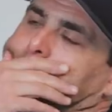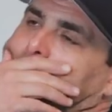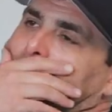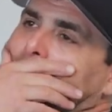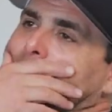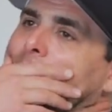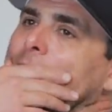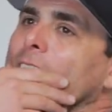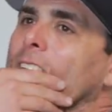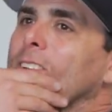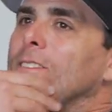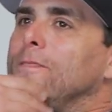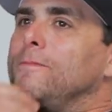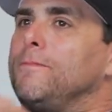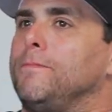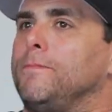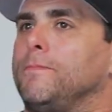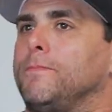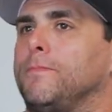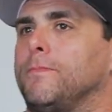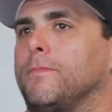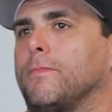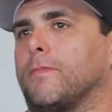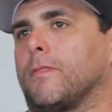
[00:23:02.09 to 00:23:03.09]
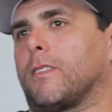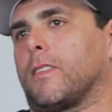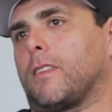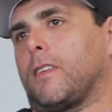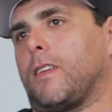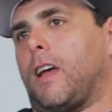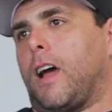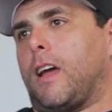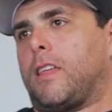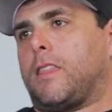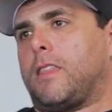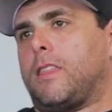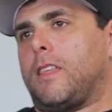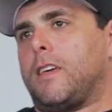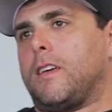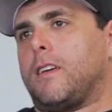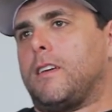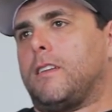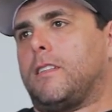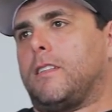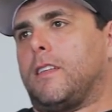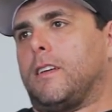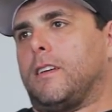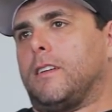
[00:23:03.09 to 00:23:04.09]
Well, I
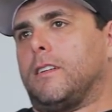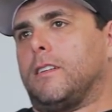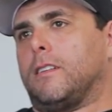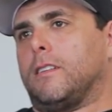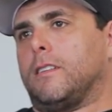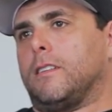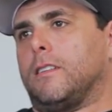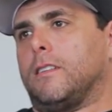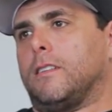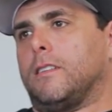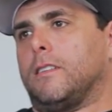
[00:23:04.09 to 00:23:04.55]
think that,